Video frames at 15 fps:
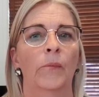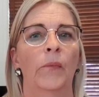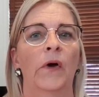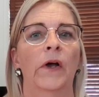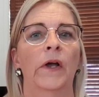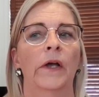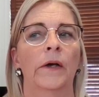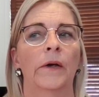
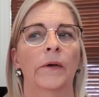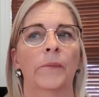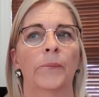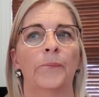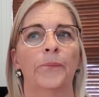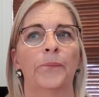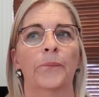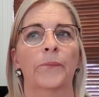by
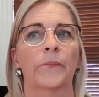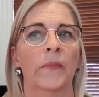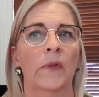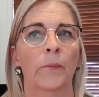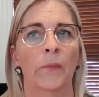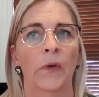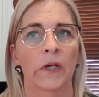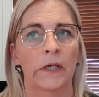
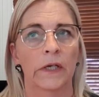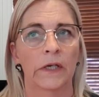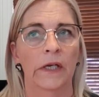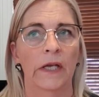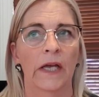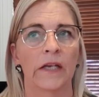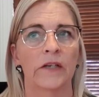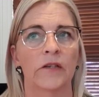the
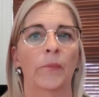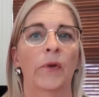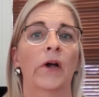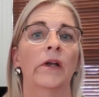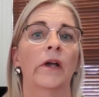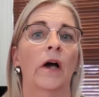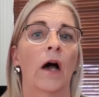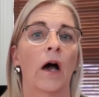Creator,
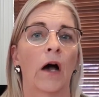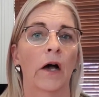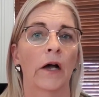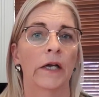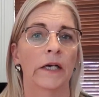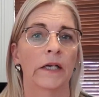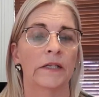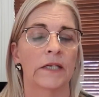by a
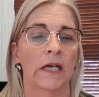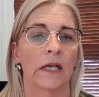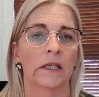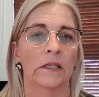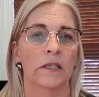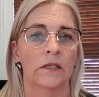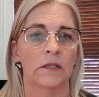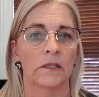higher
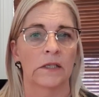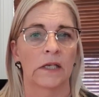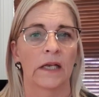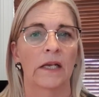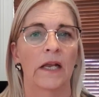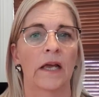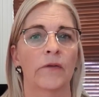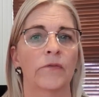intelligence,
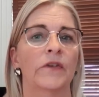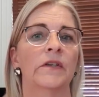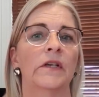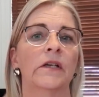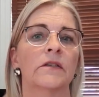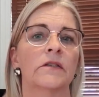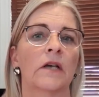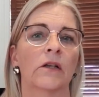and
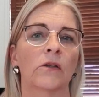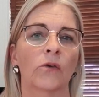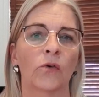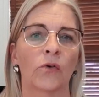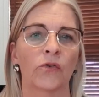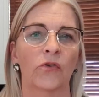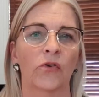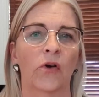everything is under
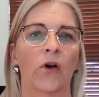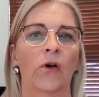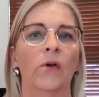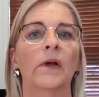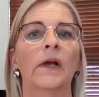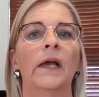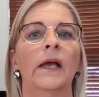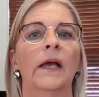
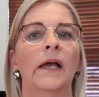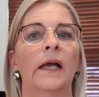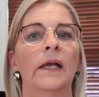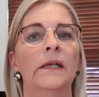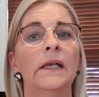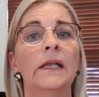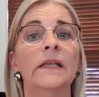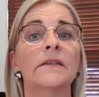control,
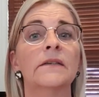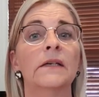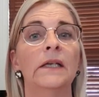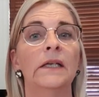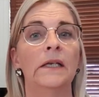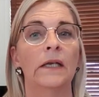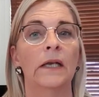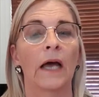and
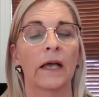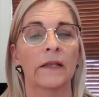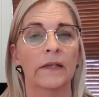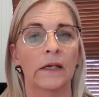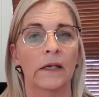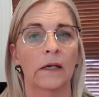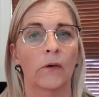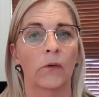literally
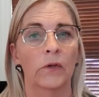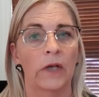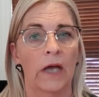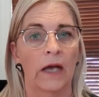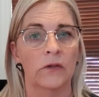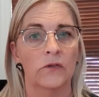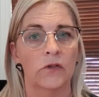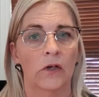nothing on the
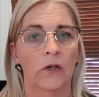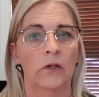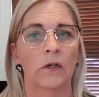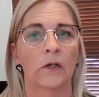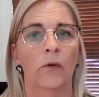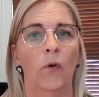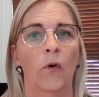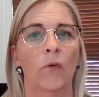outside
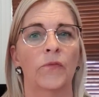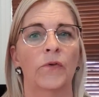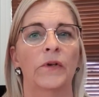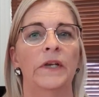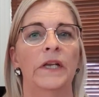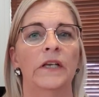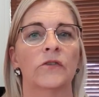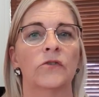
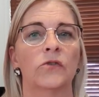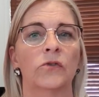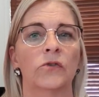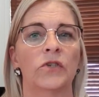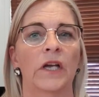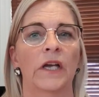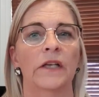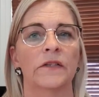often needs to
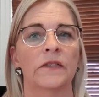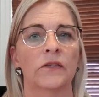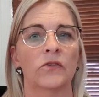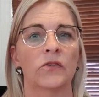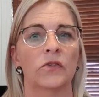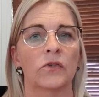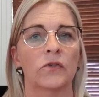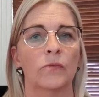change.
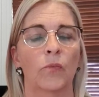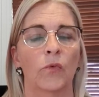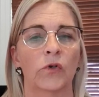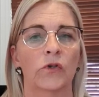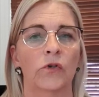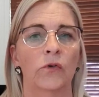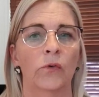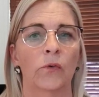It's just more
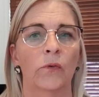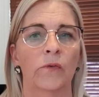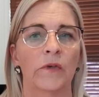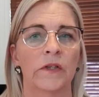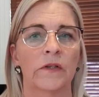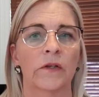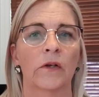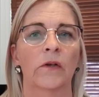to do
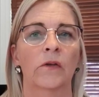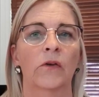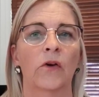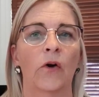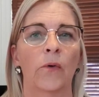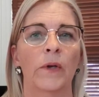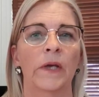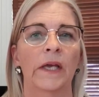with
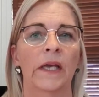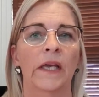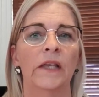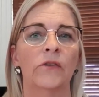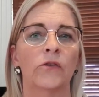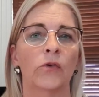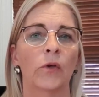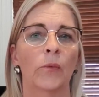going
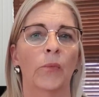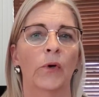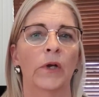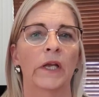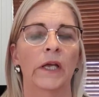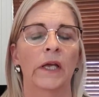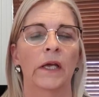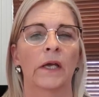into your
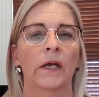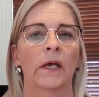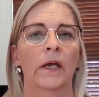body